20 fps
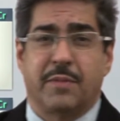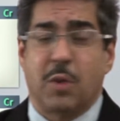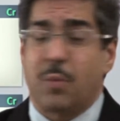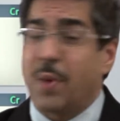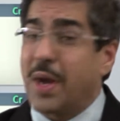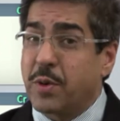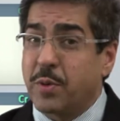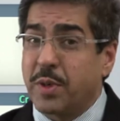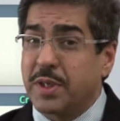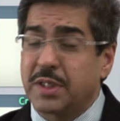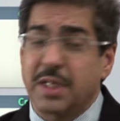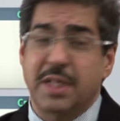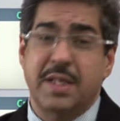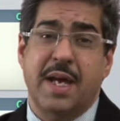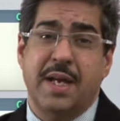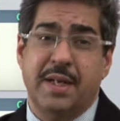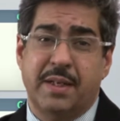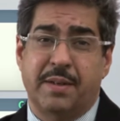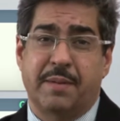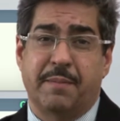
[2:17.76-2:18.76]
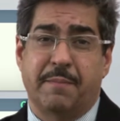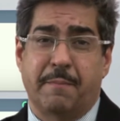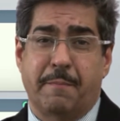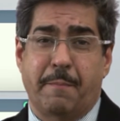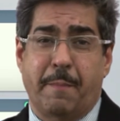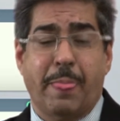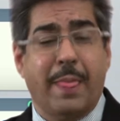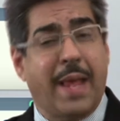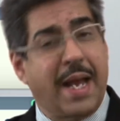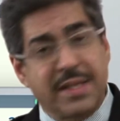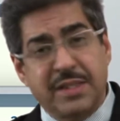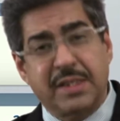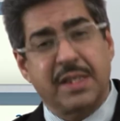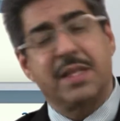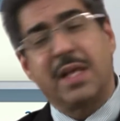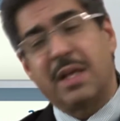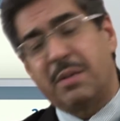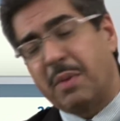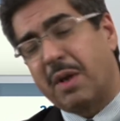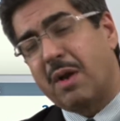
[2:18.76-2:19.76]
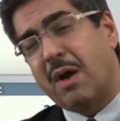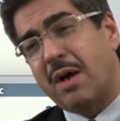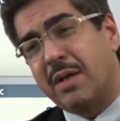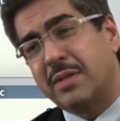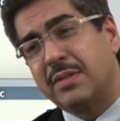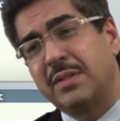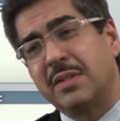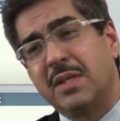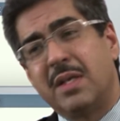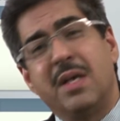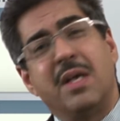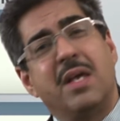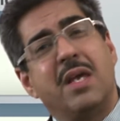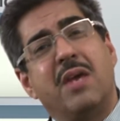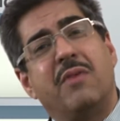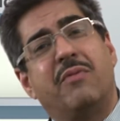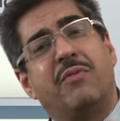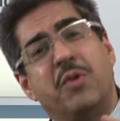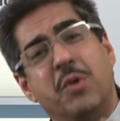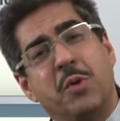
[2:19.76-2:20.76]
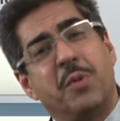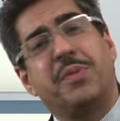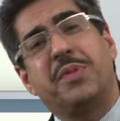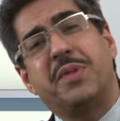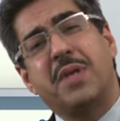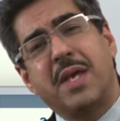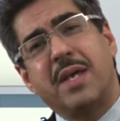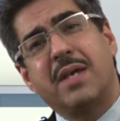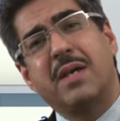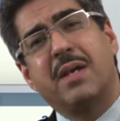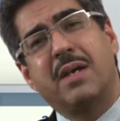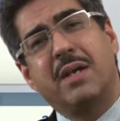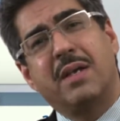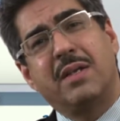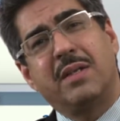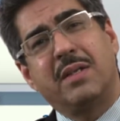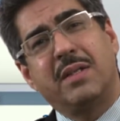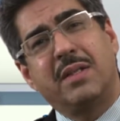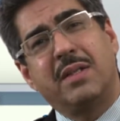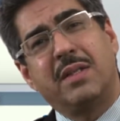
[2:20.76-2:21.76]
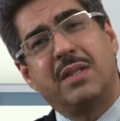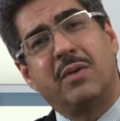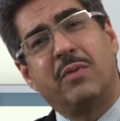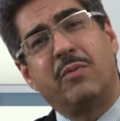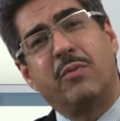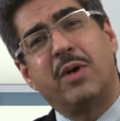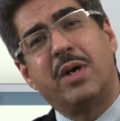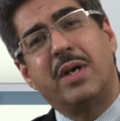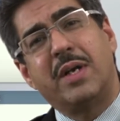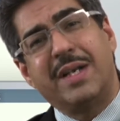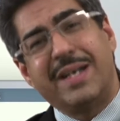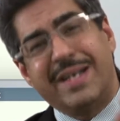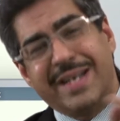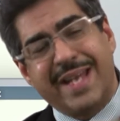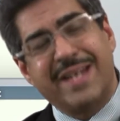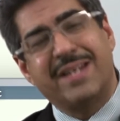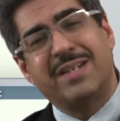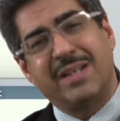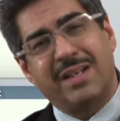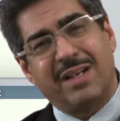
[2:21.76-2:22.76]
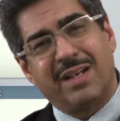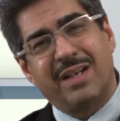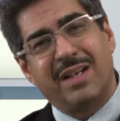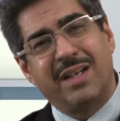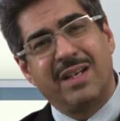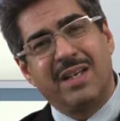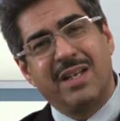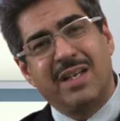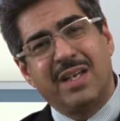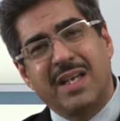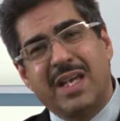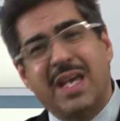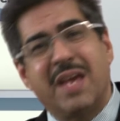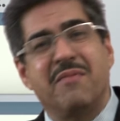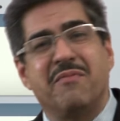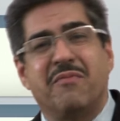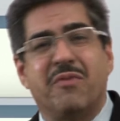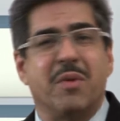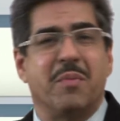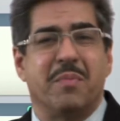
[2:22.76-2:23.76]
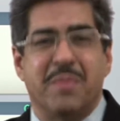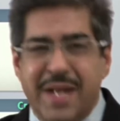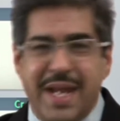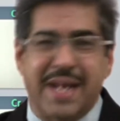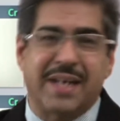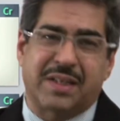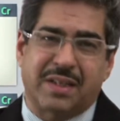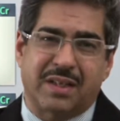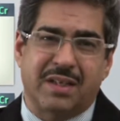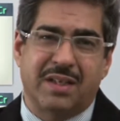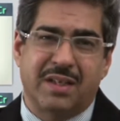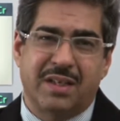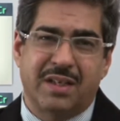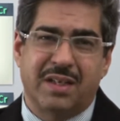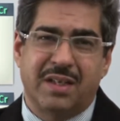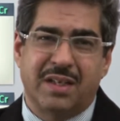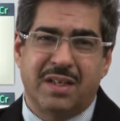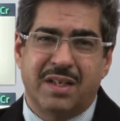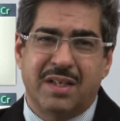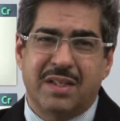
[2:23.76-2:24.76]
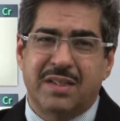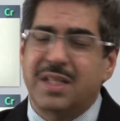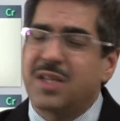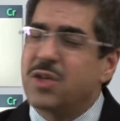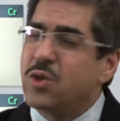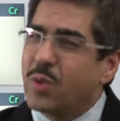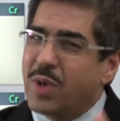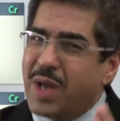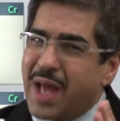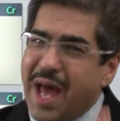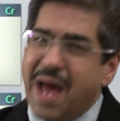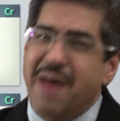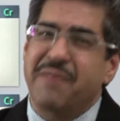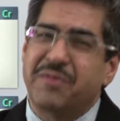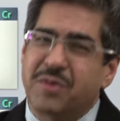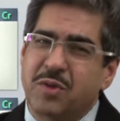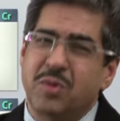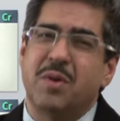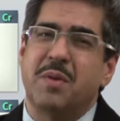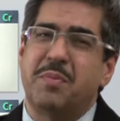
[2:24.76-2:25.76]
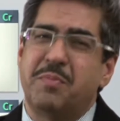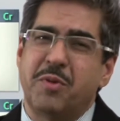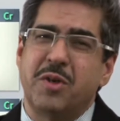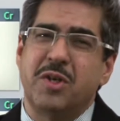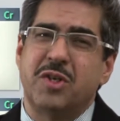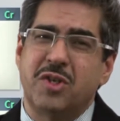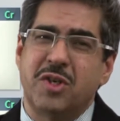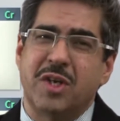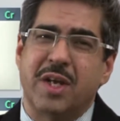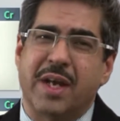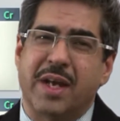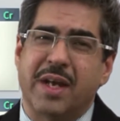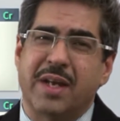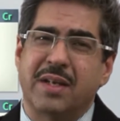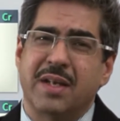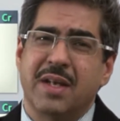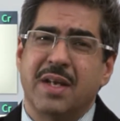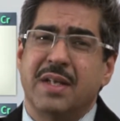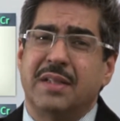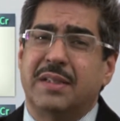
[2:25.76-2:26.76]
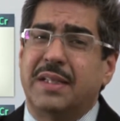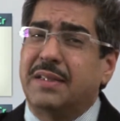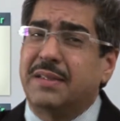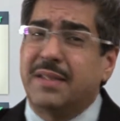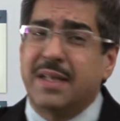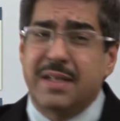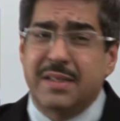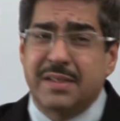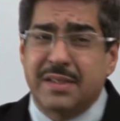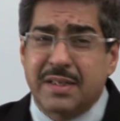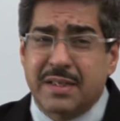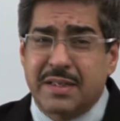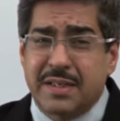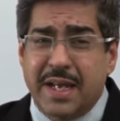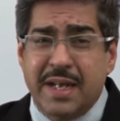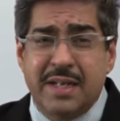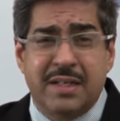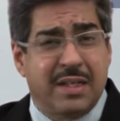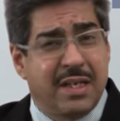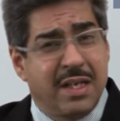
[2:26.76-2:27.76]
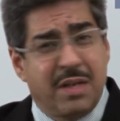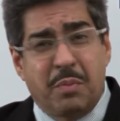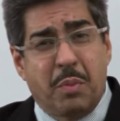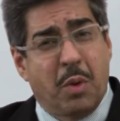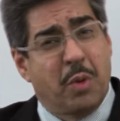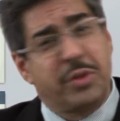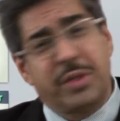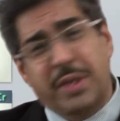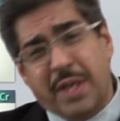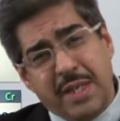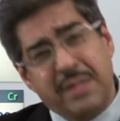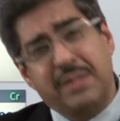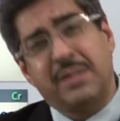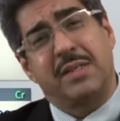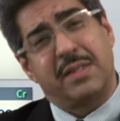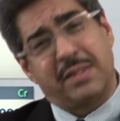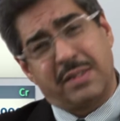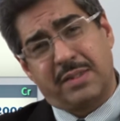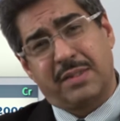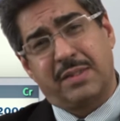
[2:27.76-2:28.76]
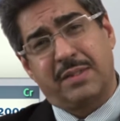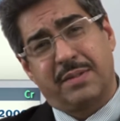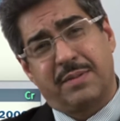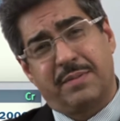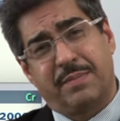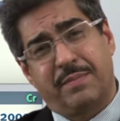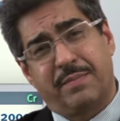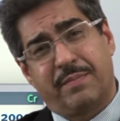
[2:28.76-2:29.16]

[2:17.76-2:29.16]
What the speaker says: Why do I say that? I say that because if you think the word debtor came from debt, then you will have to appreciate that there is a debt in both cases.